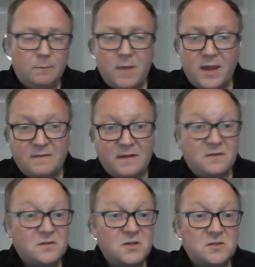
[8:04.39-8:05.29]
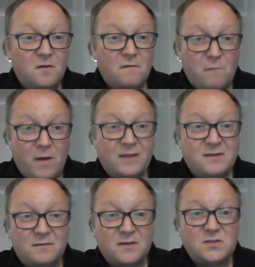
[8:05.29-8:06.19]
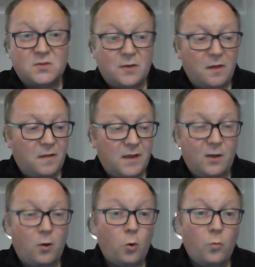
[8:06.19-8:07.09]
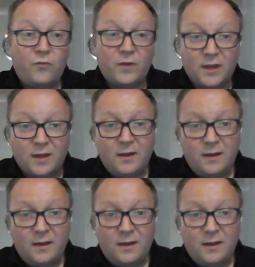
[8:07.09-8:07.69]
making that decision relatively soon, I think, and hopefully